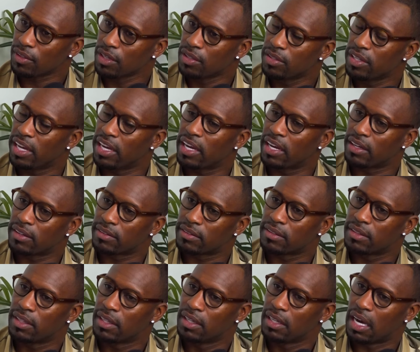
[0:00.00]
Yeah.
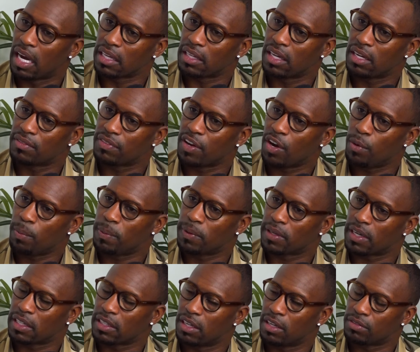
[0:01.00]
I love
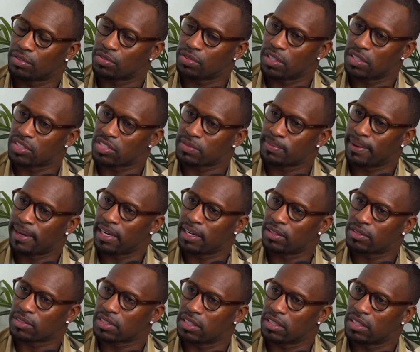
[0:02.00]
helping. I love creating
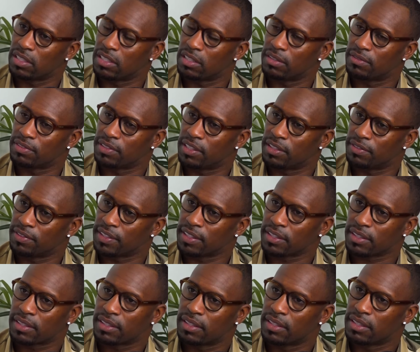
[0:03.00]
smiles. I love
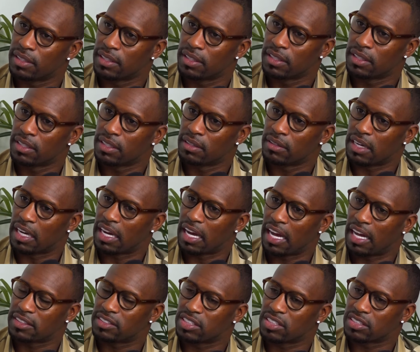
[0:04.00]
giving.
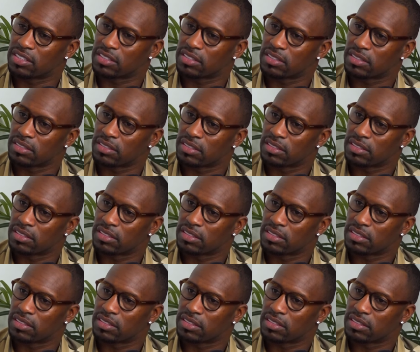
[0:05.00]
I just...